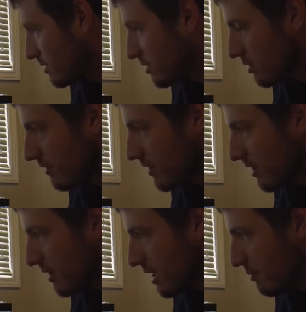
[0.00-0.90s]
So I've done
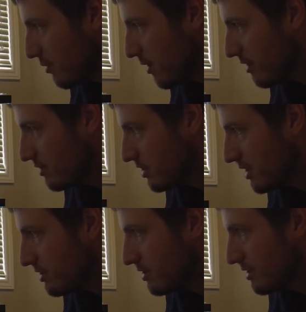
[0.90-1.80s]
a couple water
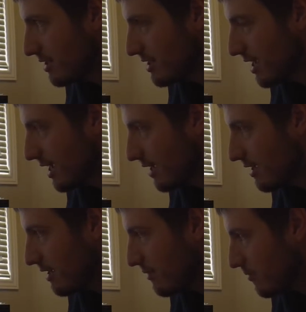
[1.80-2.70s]
changes on the tank.
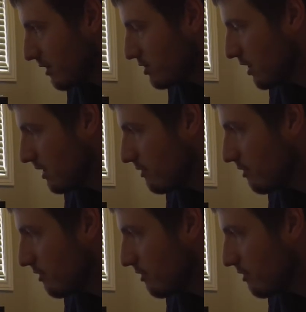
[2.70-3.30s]
Try to do